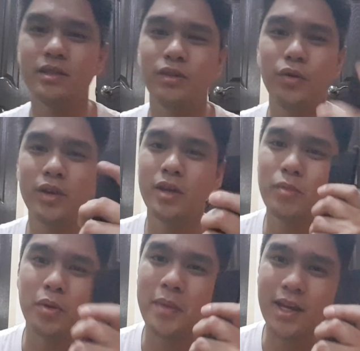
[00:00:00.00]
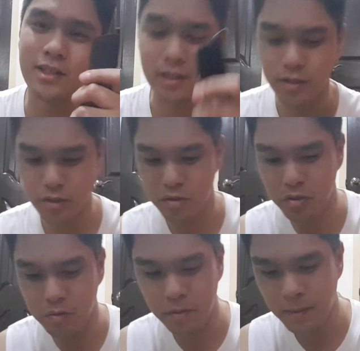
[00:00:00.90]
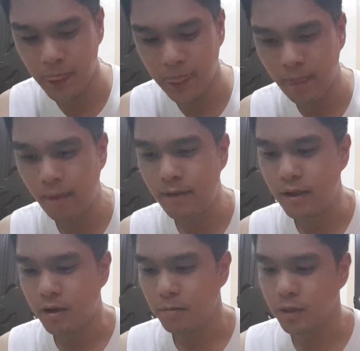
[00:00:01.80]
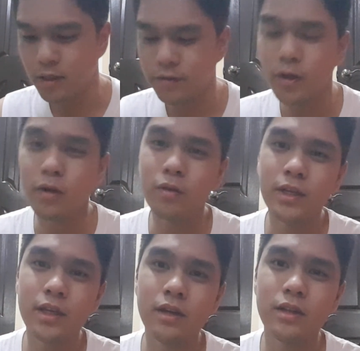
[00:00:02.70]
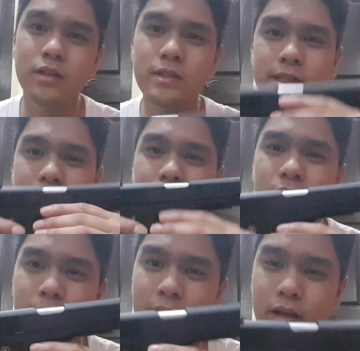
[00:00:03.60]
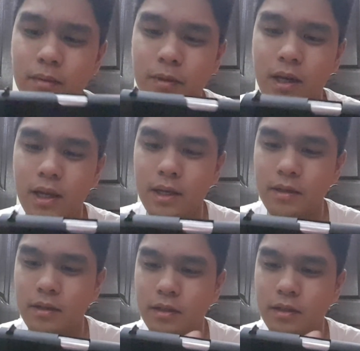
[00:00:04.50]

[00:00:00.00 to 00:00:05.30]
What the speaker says: okay, more magazines on you. But if you're only gonna use this as a backup gun,